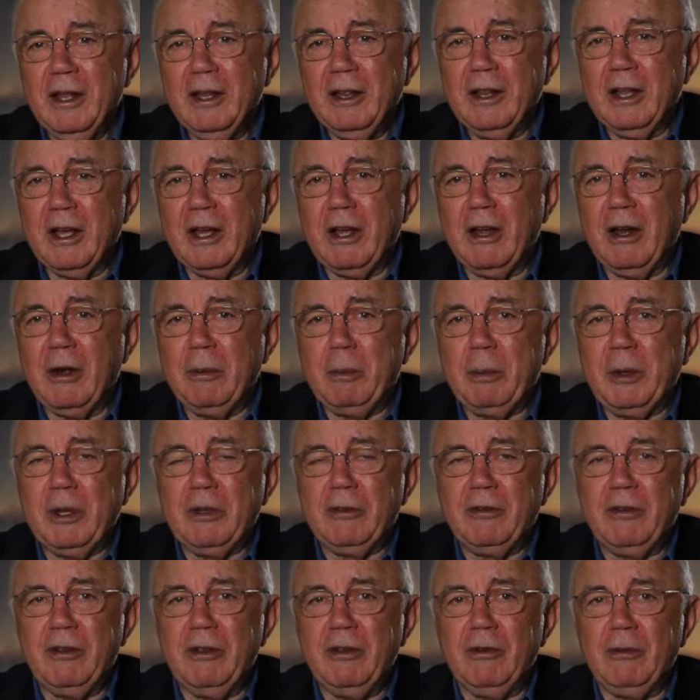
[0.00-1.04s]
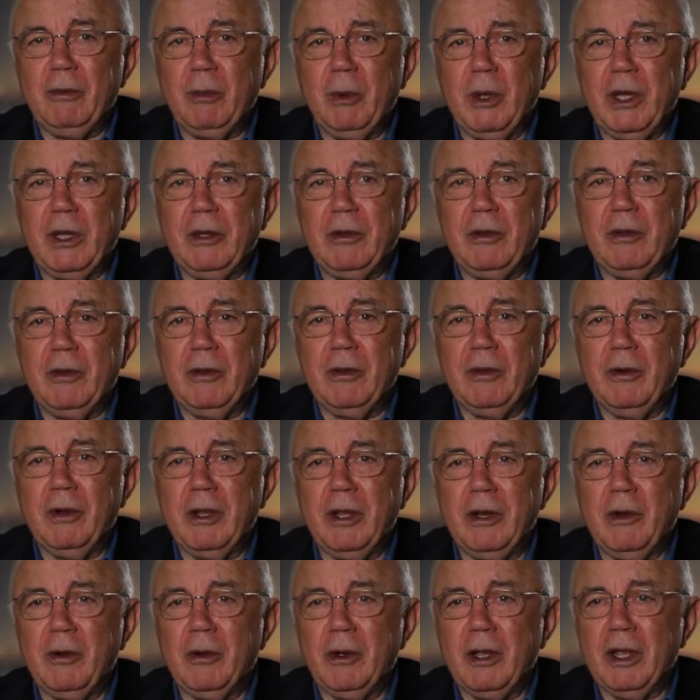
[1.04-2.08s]
the Harpetsis went to
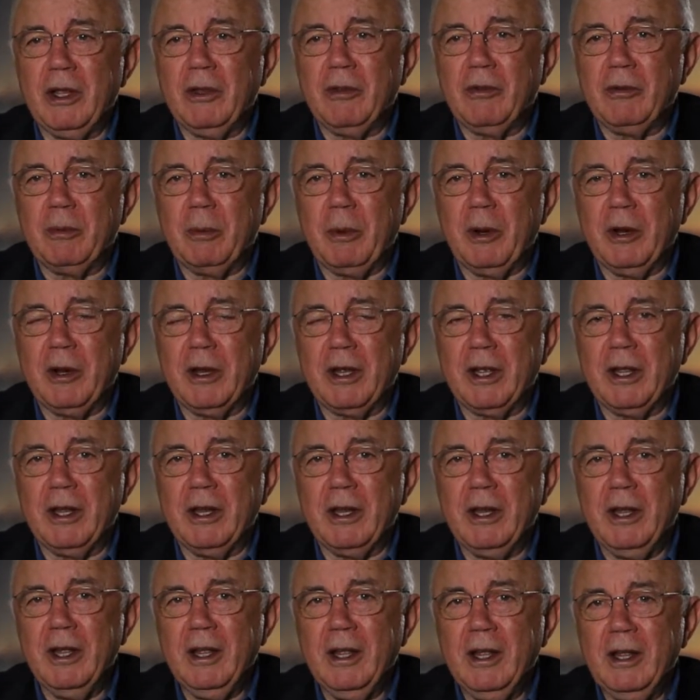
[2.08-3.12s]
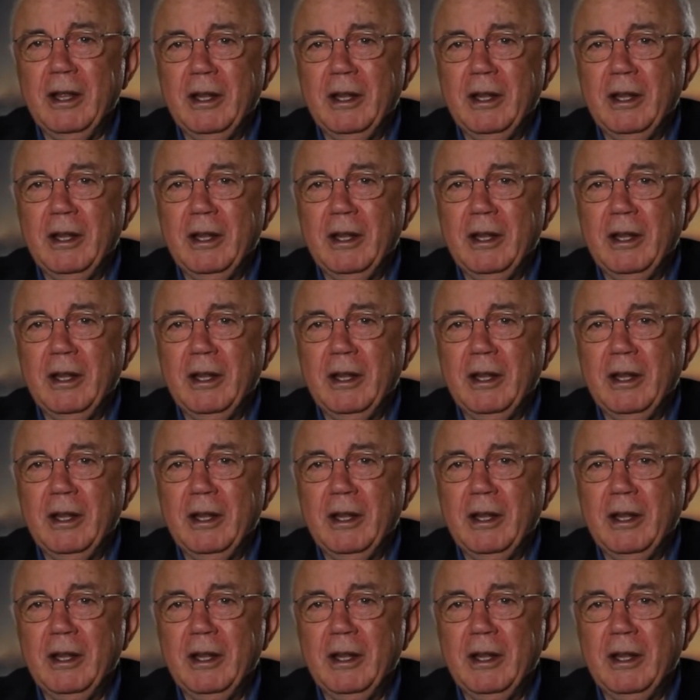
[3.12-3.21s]
Hanoian's Market,